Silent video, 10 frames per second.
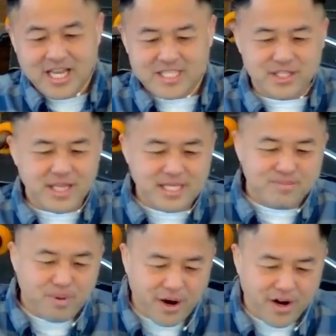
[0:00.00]
And so
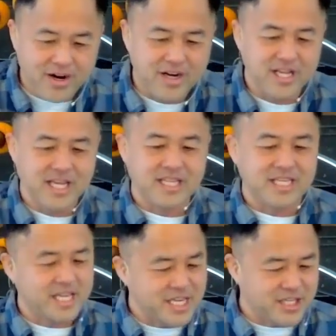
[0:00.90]
that's part and
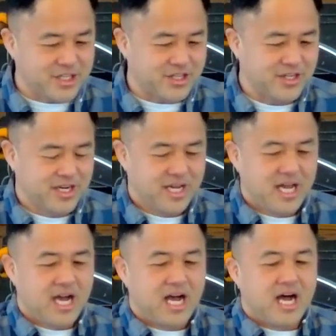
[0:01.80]
the nature
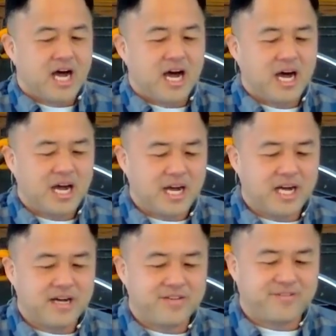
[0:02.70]

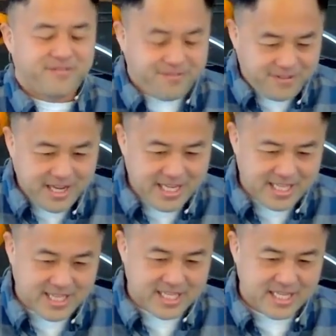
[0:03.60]
of
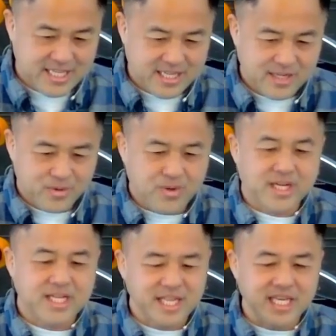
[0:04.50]
faith. We're
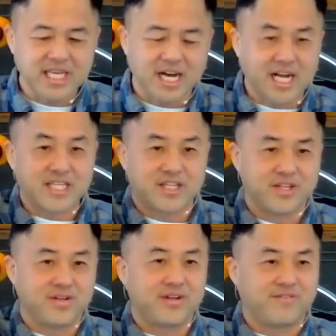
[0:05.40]
clinging on
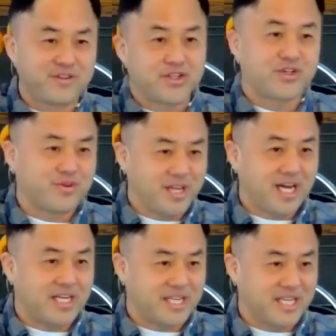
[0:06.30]
to a future
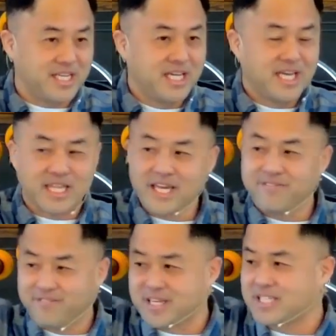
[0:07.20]
reality, and that
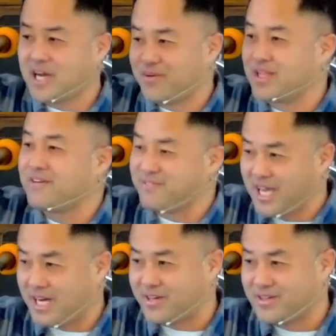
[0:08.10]
affects how we live
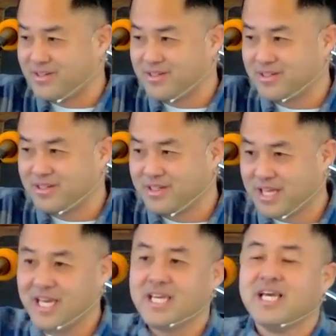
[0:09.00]
now.
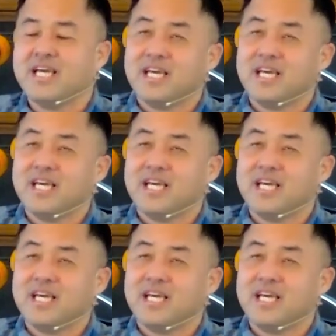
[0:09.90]
Okay?